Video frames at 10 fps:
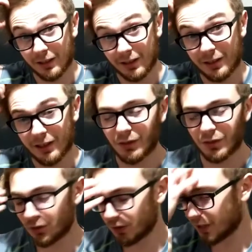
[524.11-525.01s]
Stuff that's
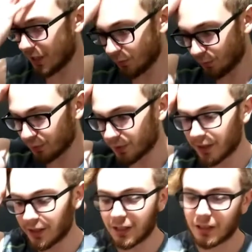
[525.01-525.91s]
going to keep you
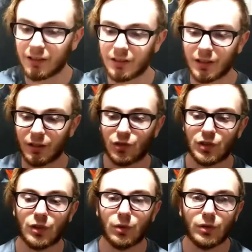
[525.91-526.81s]
playing instead of
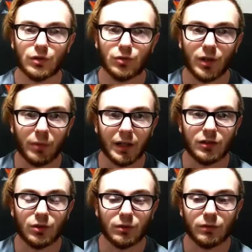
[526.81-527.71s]
just going straight back
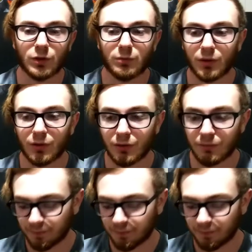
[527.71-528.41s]
to universe mode.